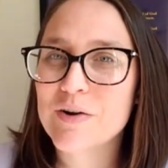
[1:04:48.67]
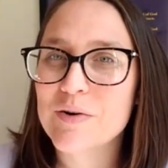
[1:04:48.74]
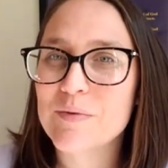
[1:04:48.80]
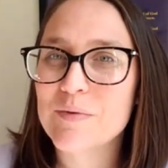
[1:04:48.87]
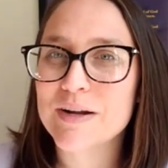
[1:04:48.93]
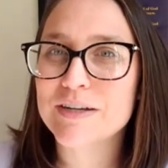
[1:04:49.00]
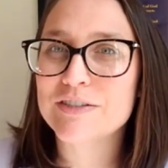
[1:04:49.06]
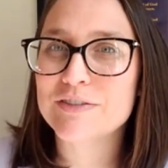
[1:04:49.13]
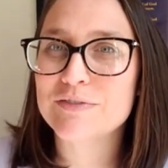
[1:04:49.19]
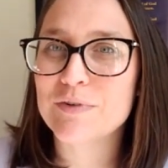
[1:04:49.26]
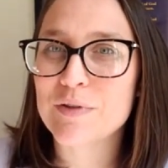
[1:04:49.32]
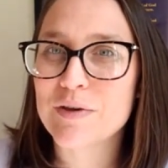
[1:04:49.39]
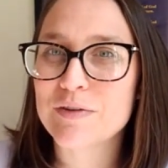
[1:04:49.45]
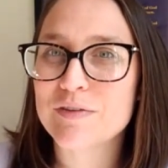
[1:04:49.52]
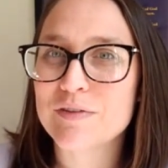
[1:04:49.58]
which for
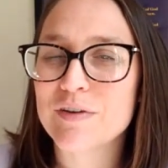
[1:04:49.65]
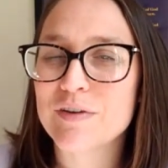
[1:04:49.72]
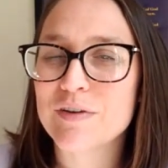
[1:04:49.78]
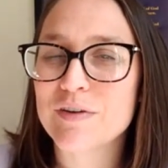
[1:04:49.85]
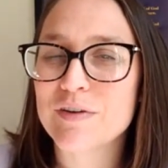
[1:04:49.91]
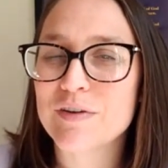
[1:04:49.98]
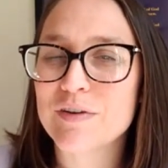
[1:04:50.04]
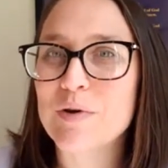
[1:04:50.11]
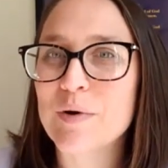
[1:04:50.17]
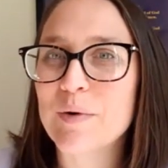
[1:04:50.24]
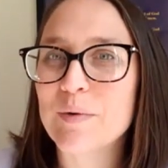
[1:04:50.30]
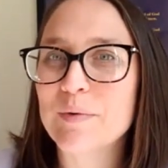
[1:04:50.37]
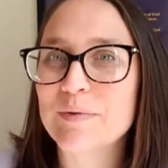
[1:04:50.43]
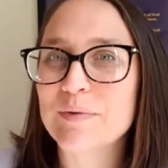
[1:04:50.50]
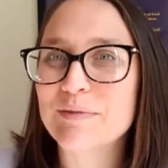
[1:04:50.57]
those of us who
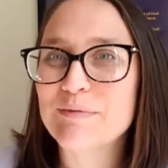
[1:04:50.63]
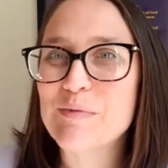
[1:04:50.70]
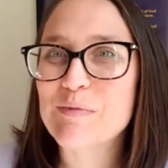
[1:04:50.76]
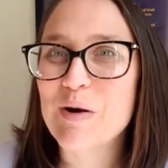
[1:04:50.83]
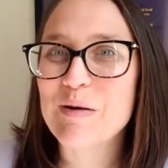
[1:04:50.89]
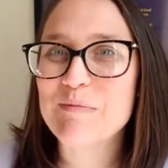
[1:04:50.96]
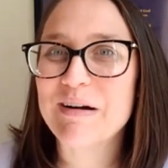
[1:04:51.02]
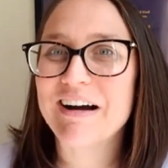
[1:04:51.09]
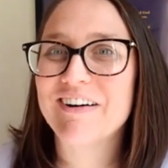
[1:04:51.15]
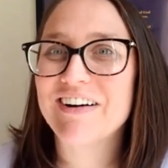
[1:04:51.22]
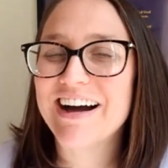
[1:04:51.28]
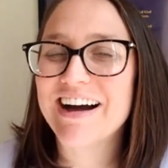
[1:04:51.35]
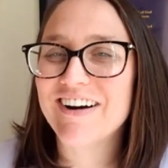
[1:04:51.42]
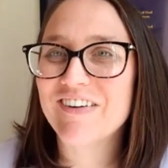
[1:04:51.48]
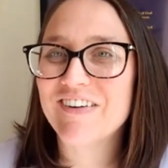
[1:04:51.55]
know more about
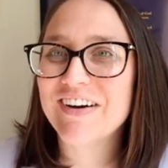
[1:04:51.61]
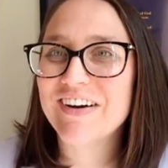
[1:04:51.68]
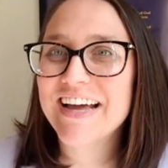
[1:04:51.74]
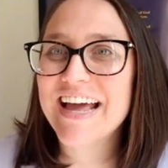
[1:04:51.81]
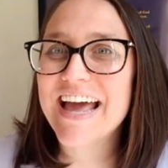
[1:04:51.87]
how